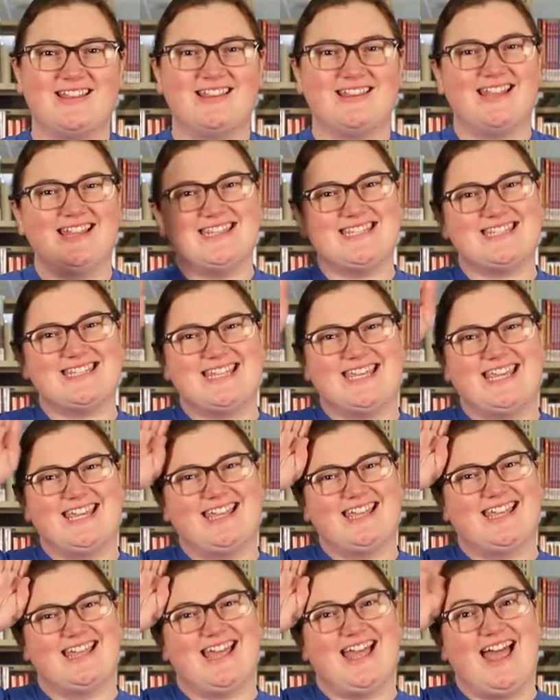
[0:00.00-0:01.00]
Let's sing
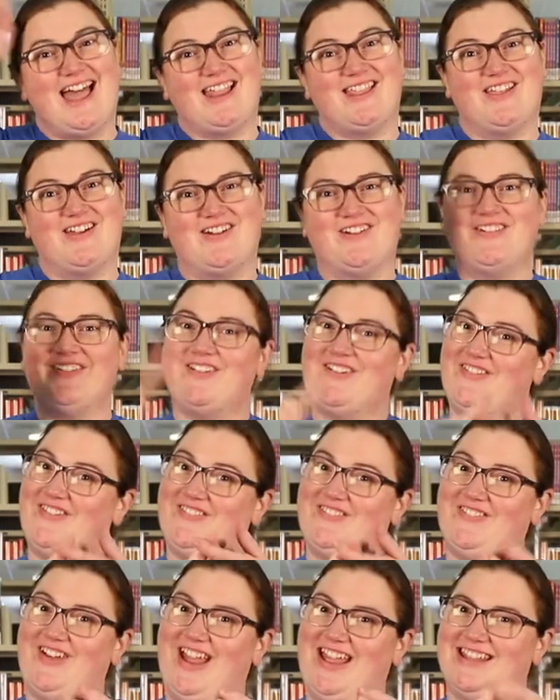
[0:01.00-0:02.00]
Hello
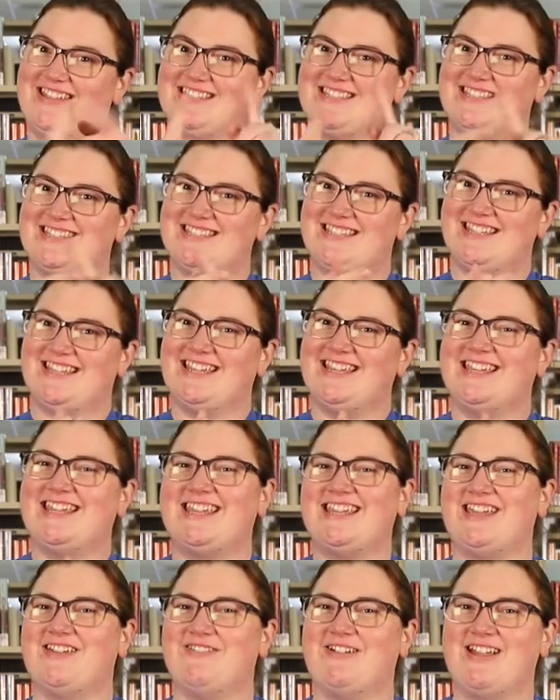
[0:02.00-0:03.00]
Friends.
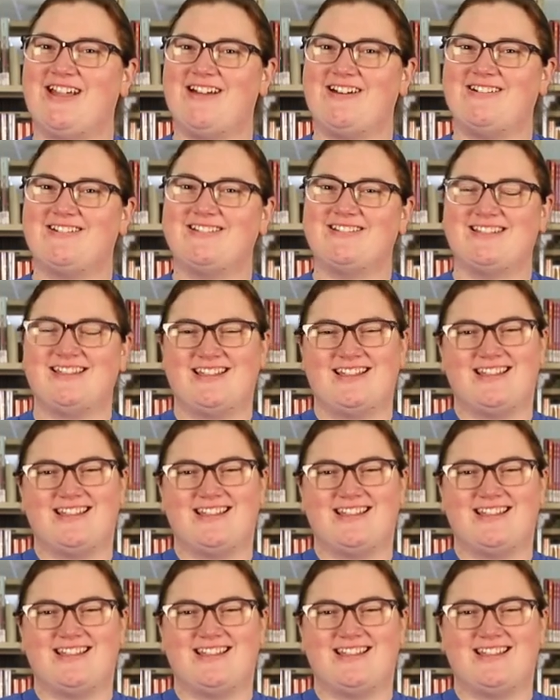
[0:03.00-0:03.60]
Here we go.